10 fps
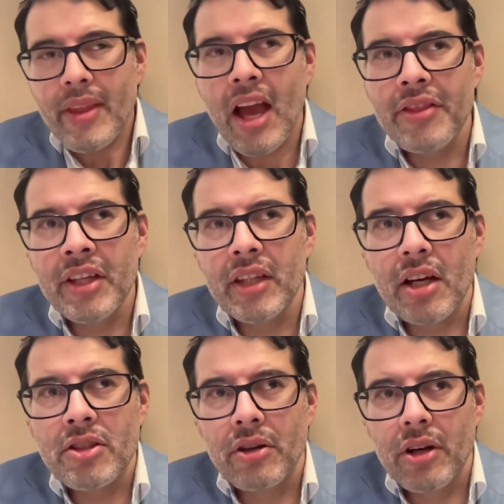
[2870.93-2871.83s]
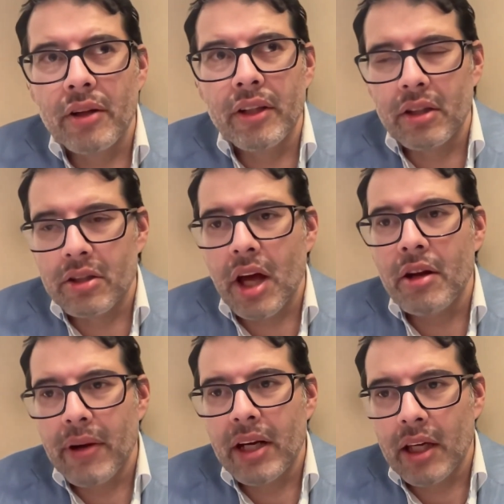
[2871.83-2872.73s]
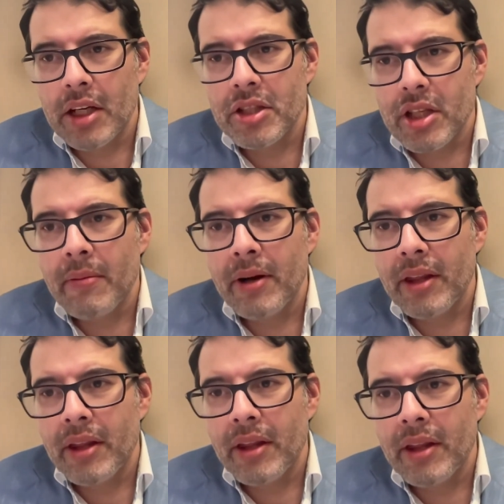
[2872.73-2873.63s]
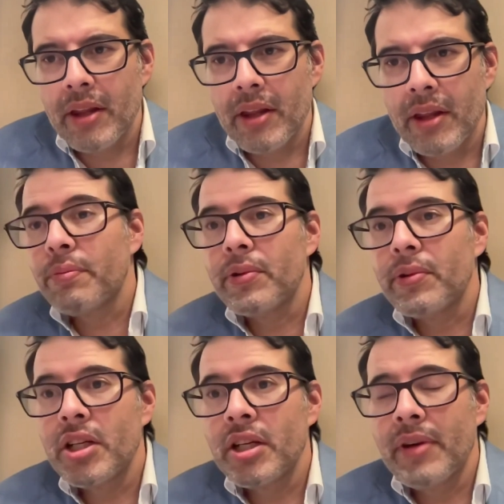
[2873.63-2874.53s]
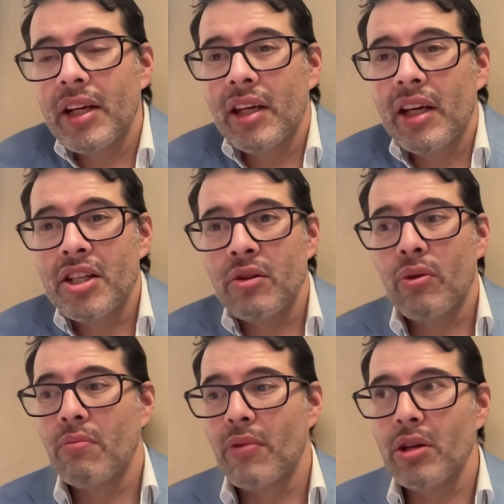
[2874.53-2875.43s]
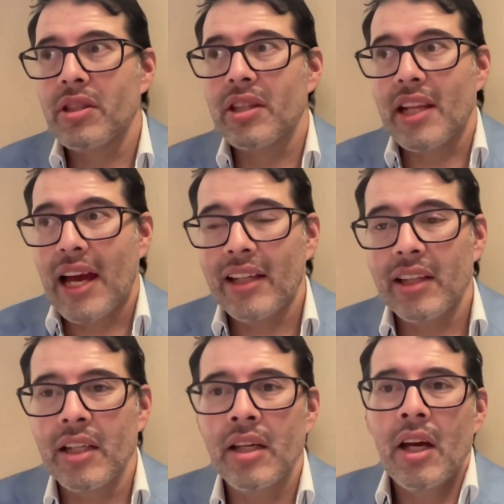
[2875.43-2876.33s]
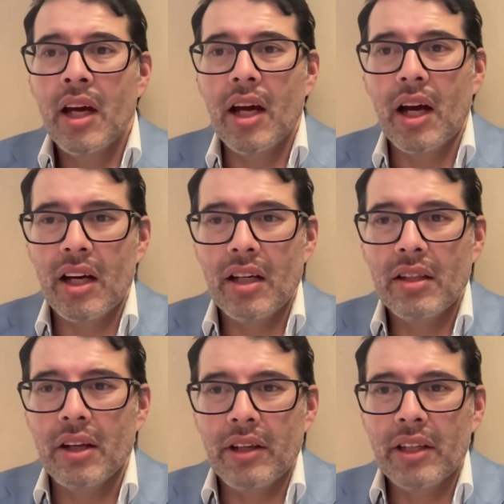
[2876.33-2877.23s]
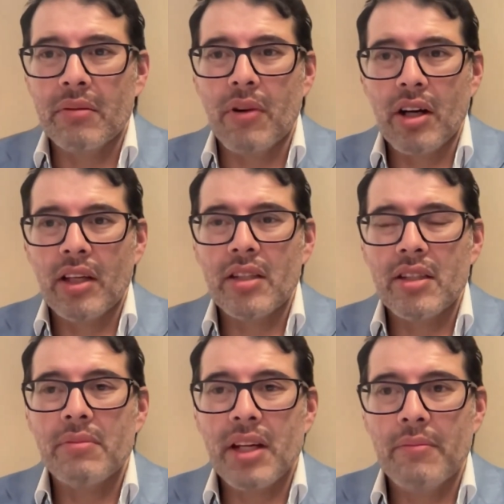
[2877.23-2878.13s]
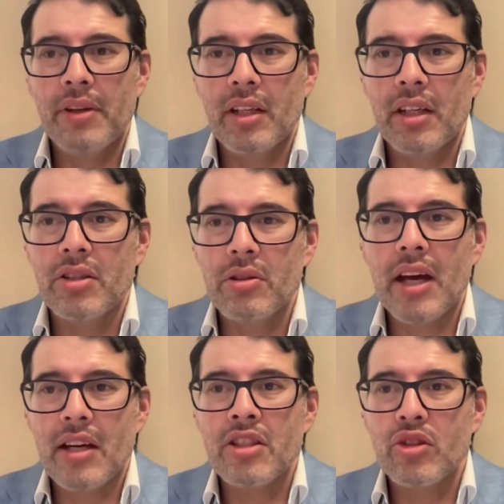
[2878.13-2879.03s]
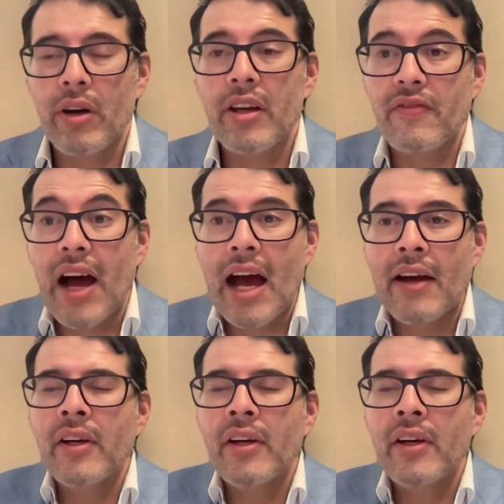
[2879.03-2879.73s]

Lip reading: I think they also know that there's other medications coming. Their triple G medication will most likely, hit the market sometime in 2025,